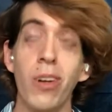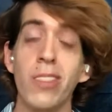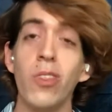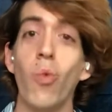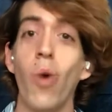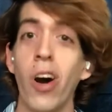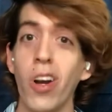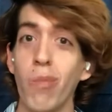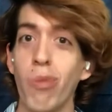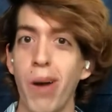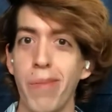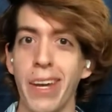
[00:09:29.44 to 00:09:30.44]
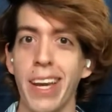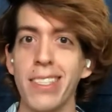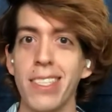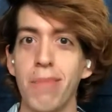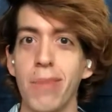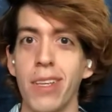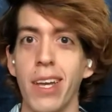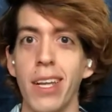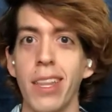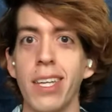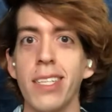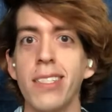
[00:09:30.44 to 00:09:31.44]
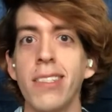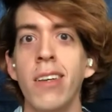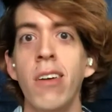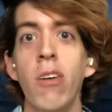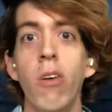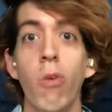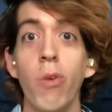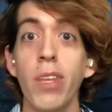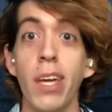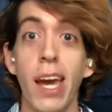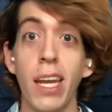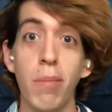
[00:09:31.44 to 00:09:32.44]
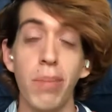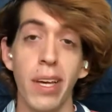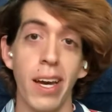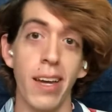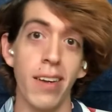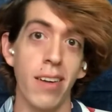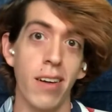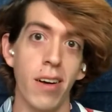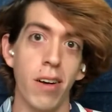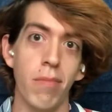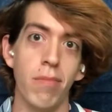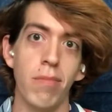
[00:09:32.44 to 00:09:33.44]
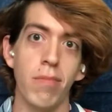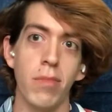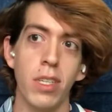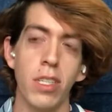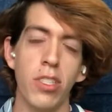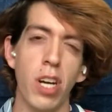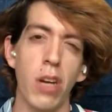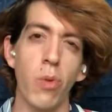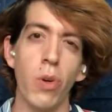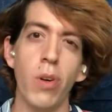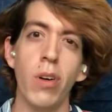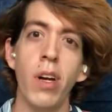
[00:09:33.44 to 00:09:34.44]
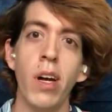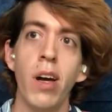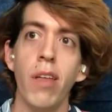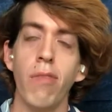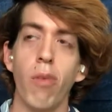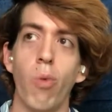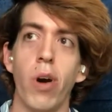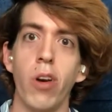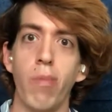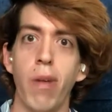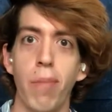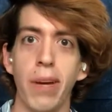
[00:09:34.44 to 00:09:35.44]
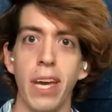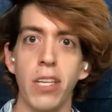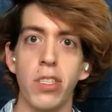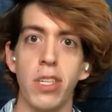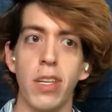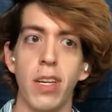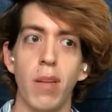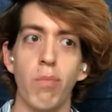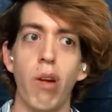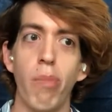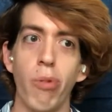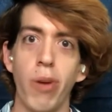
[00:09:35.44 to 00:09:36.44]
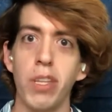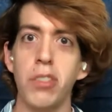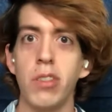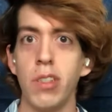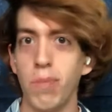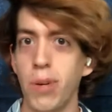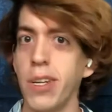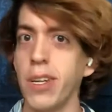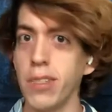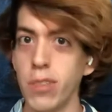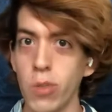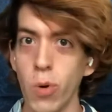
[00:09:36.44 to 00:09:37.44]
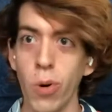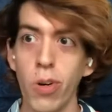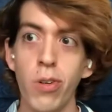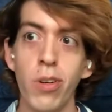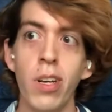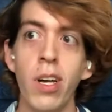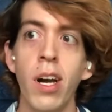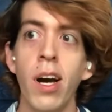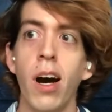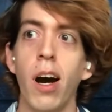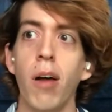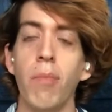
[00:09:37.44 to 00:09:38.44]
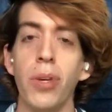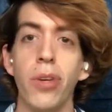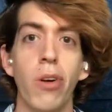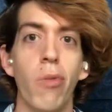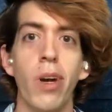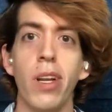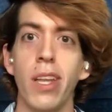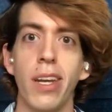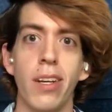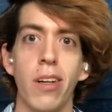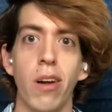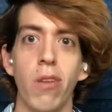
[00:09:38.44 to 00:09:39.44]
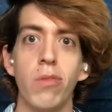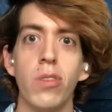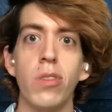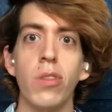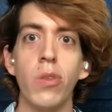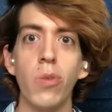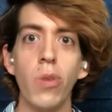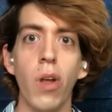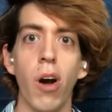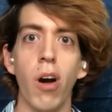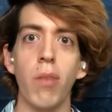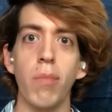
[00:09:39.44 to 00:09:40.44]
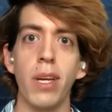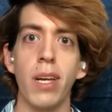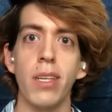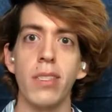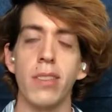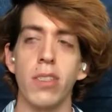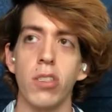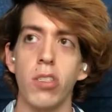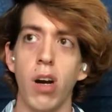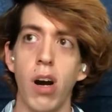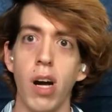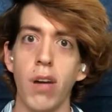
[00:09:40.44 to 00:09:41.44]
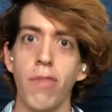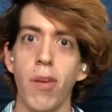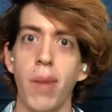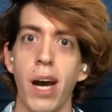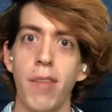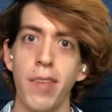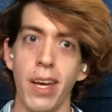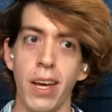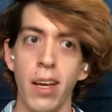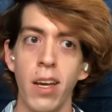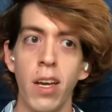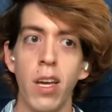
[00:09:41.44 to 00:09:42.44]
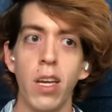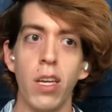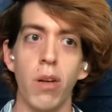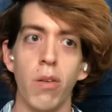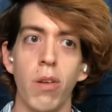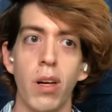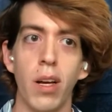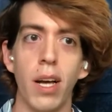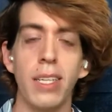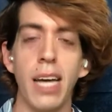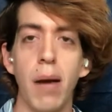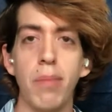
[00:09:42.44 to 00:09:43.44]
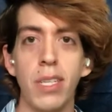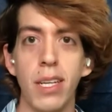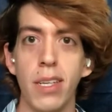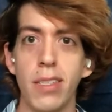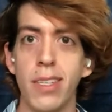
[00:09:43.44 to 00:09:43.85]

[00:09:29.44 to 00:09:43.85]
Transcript: water propagate something like this, or really any plant in general, from water propagation in preparation to put it in soil, you don't want to let it go too long, because the shock from having, adapted